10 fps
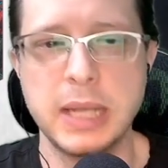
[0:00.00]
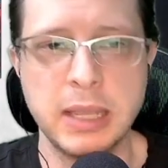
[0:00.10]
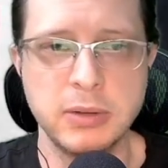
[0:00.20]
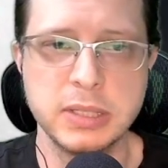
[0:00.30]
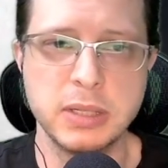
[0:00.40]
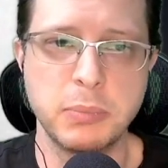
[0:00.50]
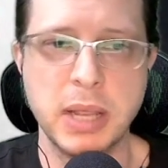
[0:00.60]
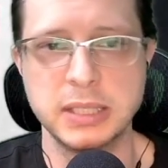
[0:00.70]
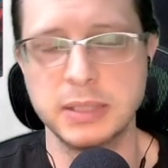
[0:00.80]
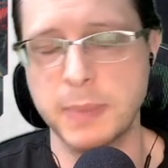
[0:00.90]
increase their
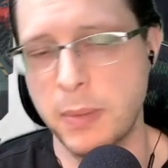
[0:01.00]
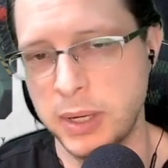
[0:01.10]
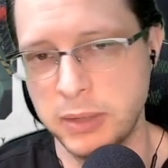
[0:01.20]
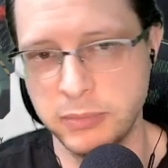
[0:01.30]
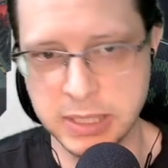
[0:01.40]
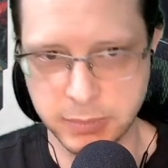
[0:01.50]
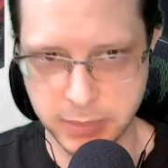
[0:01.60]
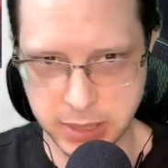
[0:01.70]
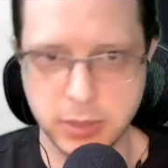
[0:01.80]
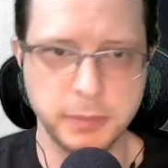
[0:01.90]
presence by 1 and reason
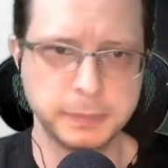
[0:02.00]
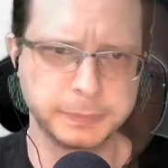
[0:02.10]
by 2.